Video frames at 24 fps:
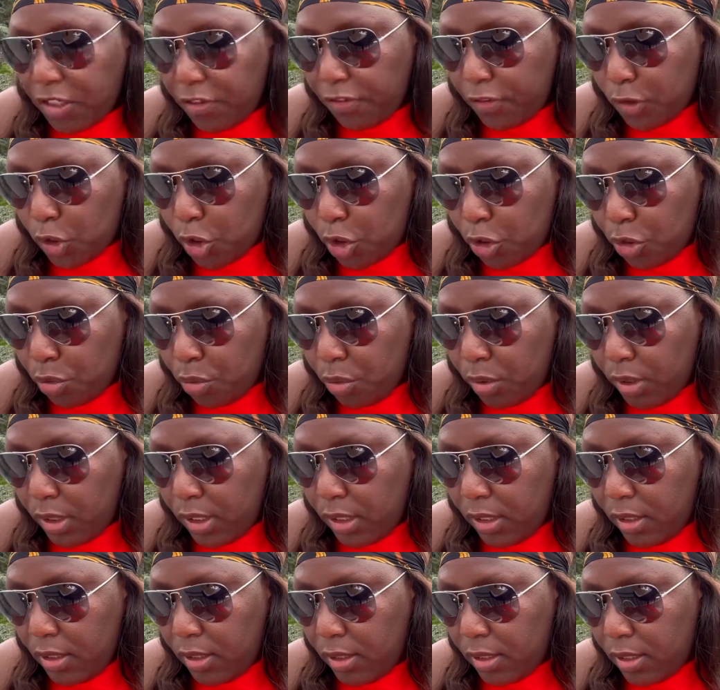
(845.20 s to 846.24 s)
for sure,
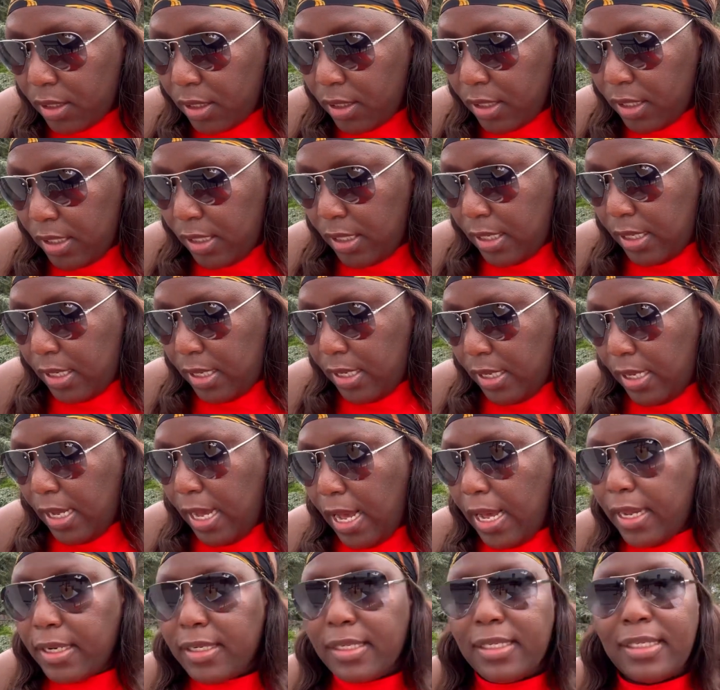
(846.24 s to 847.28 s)

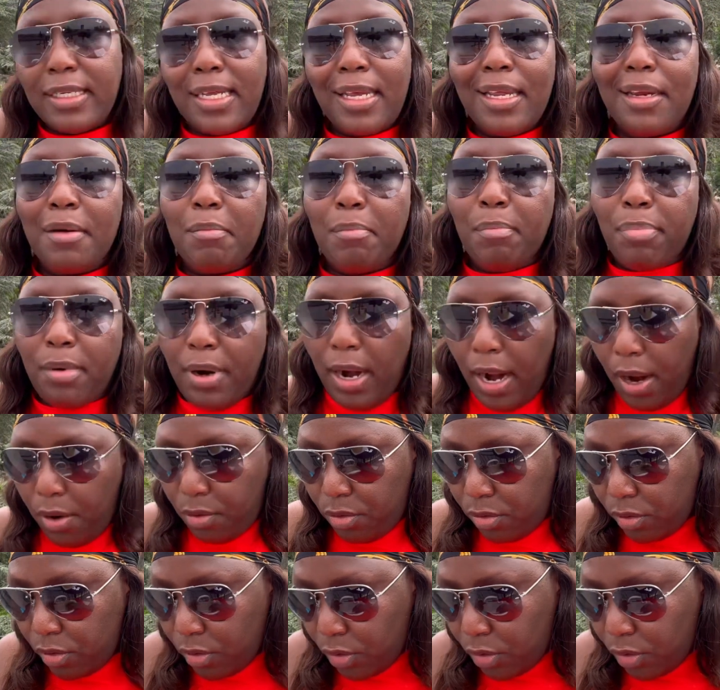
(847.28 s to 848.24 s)
and in brown.